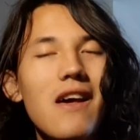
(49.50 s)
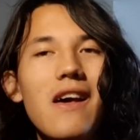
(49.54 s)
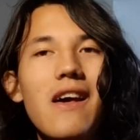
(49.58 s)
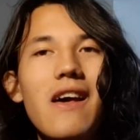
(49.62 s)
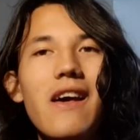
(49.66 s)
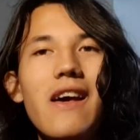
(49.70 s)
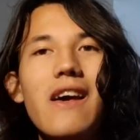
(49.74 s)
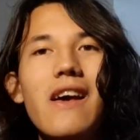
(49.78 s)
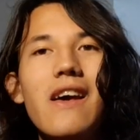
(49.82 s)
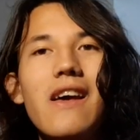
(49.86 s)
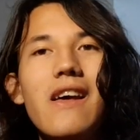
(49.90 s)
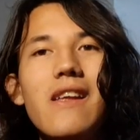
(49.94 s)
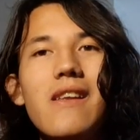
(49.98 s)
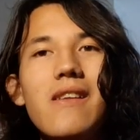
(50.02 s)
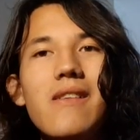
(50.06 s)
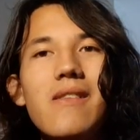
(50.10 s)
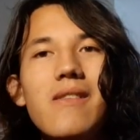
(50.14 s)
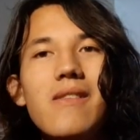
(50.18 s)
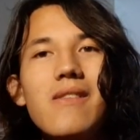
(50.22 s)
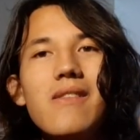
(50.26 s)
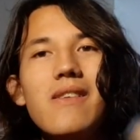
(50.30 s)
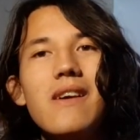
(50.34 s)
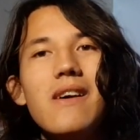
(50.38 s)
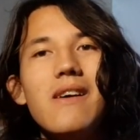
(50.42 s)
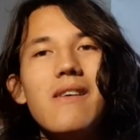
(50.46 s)

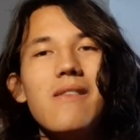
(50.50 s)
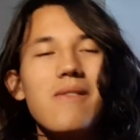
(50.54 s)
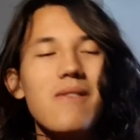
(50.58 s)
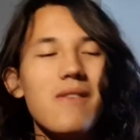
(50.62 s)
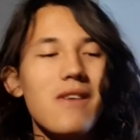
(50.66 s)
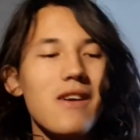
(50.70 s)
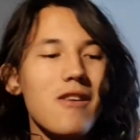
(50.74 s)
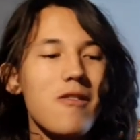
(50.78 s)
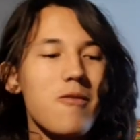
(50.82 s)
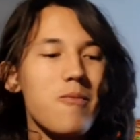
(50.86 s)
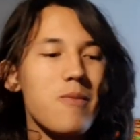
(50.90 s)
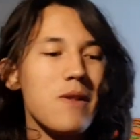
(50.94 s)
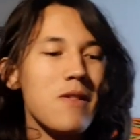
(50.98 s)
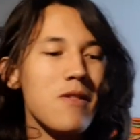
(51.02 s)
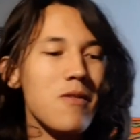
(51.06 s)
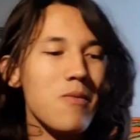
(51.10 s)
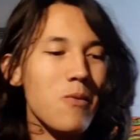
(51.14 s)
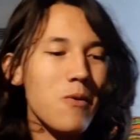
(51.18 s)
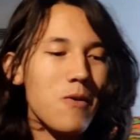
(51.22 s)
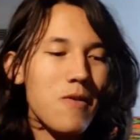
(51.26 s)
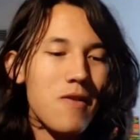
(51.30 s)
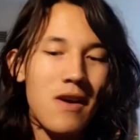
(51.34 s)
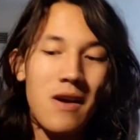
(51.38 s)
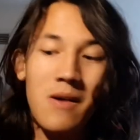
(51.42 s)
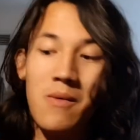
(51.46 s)
And yeah, gotta spend some
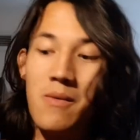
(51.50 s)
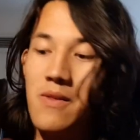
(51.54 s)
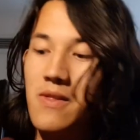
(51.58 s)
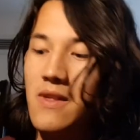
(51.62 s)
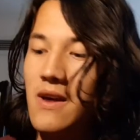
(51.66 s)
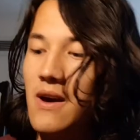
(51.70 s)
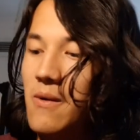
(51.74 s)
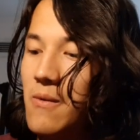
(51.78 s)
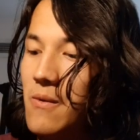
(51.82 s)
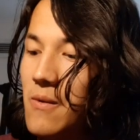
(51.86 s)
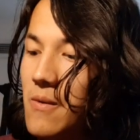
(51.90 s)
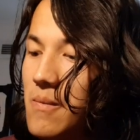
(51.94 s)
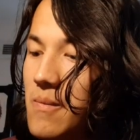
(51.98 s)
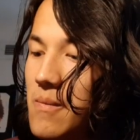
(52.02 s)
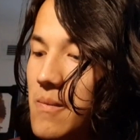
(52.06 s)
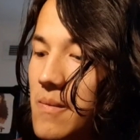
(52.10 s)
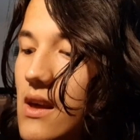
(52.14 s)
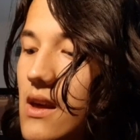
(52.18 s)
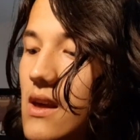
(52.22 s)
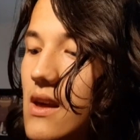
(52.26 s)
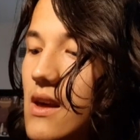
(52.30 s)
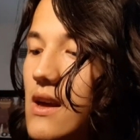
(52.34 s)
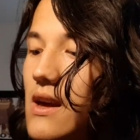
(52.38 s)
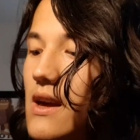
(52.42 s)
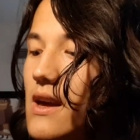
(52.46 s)
more time with that one.
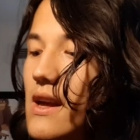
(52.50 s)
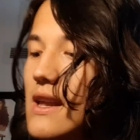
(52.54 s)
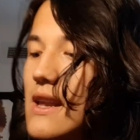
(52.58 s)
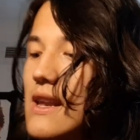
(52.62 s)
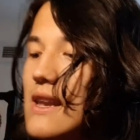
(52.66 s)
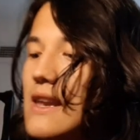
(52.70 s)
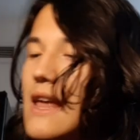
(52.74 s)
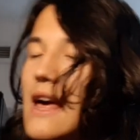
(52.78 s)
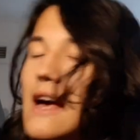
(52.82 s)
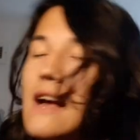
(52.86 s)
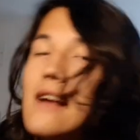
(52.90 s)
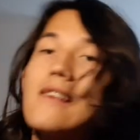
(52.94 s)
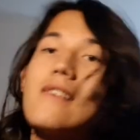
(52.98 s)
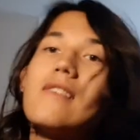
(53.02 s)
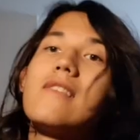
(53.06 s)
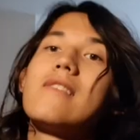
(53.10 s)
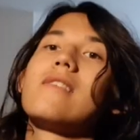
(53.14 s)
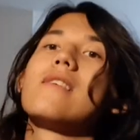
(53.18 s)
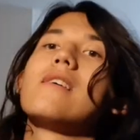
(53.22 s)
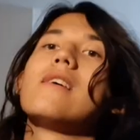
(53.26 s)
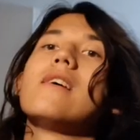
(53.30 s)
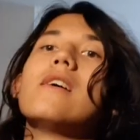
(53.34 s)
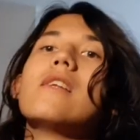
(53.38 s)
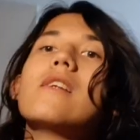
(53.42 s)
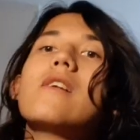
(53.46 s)

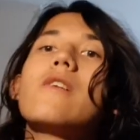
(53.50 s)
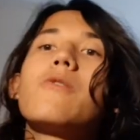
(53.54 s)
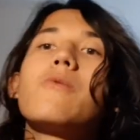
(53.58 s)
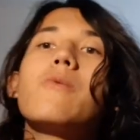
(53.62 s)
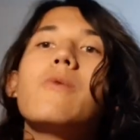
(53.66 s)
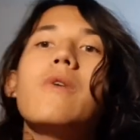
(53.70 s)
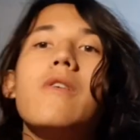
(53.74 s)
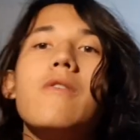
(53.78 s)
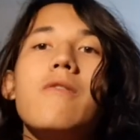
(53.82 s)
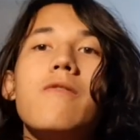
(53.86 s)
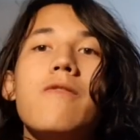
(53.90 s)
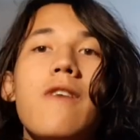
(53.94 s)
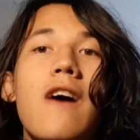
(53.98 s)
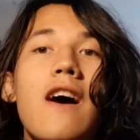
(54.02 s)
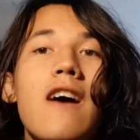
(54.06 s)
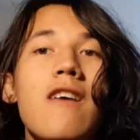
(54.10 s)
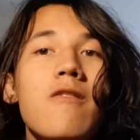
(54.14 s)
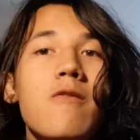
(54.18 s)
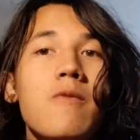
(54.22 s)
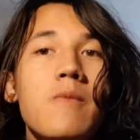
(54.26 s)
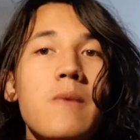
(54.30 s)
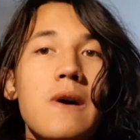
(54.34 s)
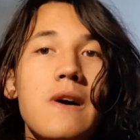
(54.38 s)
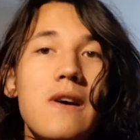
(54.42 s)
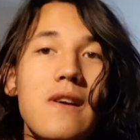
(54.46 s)
Next, another one,
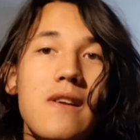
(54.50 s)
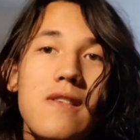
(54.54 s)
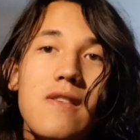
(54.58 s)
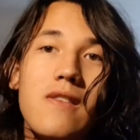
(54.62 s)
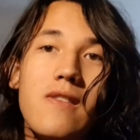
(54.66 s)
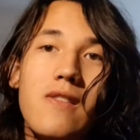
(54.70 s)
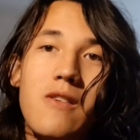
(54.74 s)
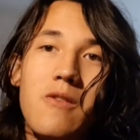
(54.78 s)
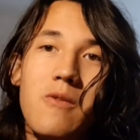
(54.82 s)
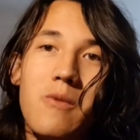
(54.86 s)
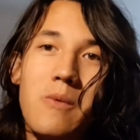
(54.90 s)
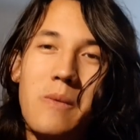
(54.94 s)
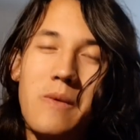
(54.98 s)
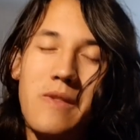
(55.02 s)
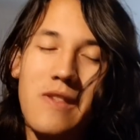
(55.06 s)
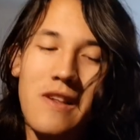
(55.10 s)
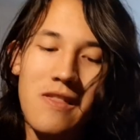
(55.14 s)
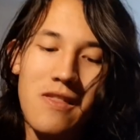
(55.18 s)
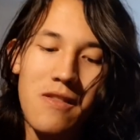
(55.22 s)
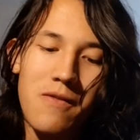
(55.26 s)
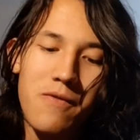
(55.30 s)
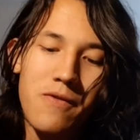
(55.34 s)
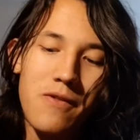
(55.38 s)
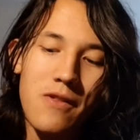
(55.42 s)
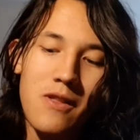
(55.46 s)
$5. This one was
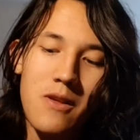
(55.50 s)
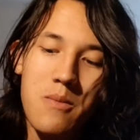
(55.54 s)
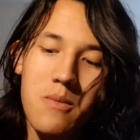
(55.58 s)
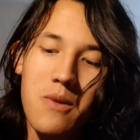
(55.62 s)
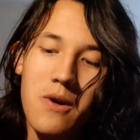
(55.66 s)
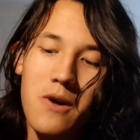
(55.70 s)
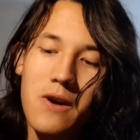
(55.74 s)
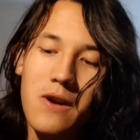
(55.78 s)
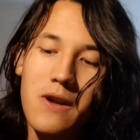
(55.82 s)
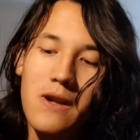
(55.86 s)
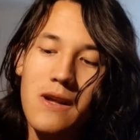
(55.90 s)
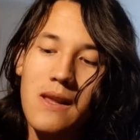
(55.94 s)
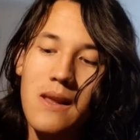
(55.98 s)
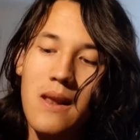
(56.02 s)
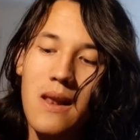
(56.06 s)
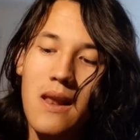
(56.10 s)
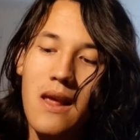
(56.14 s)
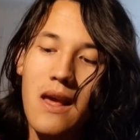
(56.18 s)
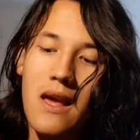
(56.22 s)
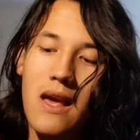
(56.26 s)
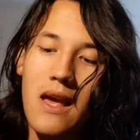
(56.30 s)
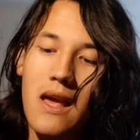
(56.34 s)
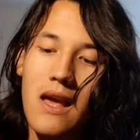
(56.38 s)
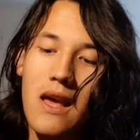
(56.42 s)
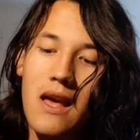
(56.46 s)
at the flea market,
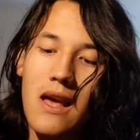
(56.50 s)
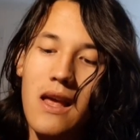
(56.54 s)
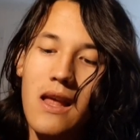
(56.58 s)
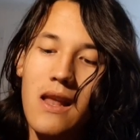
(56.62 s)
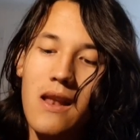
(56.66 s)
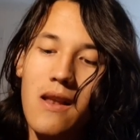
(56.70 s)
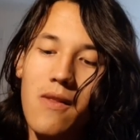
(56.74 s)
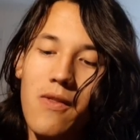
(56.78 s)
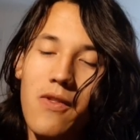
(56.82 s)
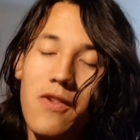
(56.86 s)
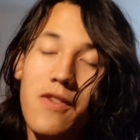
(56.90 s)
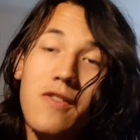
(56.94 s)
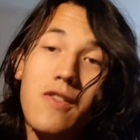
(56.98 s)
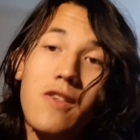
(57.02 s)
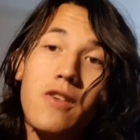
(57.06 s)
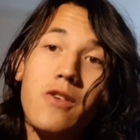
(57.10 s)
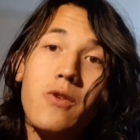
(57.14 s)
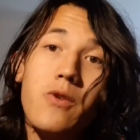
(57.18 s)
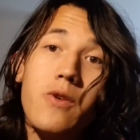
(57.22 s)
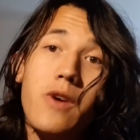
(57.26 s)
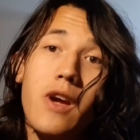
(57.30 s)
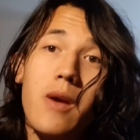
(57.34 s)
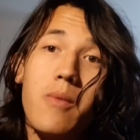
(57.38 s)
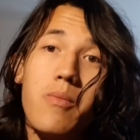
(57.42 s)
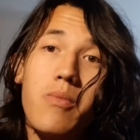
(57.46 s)
and this is the
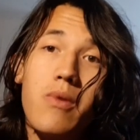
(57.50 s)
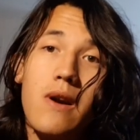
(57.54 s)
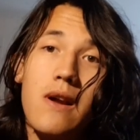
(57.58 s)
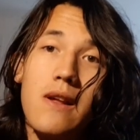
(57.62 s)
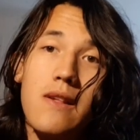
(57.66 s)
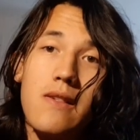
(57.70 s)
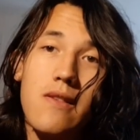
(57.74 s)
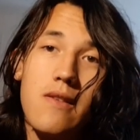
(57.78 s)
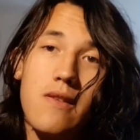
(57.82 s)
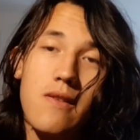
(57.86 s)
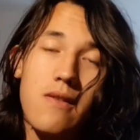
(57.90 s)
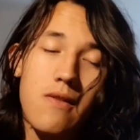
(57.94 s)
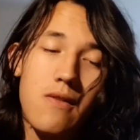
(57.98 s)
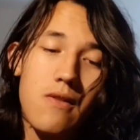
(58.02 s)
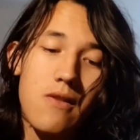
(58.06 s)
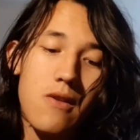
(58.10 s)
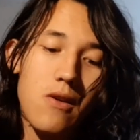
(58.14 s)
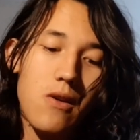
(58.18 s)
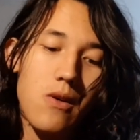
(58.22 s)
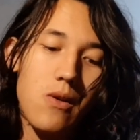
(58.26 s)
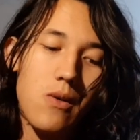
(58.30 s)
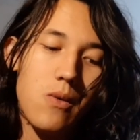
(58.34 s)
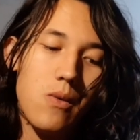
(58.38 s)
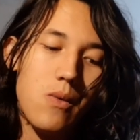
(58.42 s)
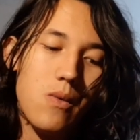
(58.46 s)
UK press,
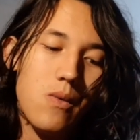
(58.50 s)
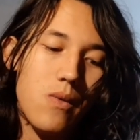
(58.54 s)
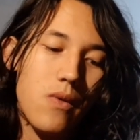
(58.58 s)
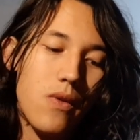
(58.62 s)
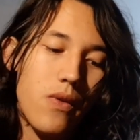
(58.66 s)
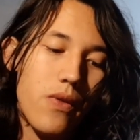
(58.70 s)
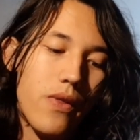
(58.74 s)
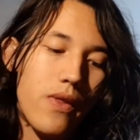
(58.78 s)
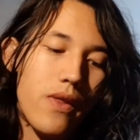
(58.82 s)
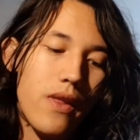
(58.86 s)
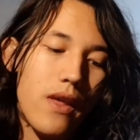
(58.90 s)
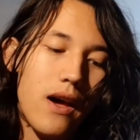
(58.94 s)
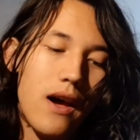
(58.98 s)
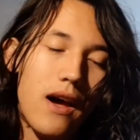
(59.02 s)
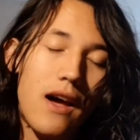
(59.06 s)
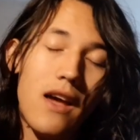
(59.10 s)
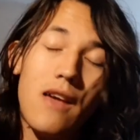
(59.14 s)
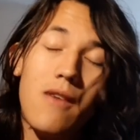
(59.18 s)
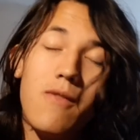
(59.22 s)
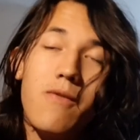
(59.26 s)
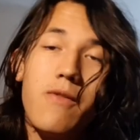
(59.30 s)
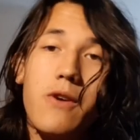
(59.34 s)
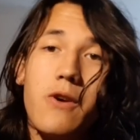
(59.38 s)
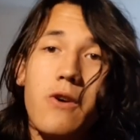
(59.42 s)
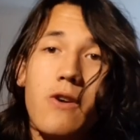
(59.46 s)
so
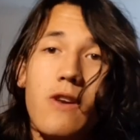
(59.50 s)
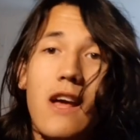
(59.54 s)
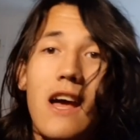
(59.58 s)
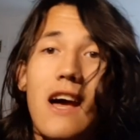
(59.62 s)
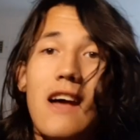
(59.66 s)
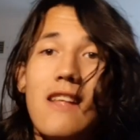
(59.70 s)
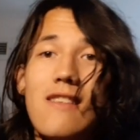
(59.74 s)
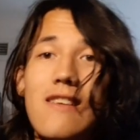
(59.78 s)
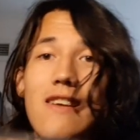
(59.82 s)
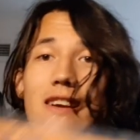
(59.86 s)
I figured I had to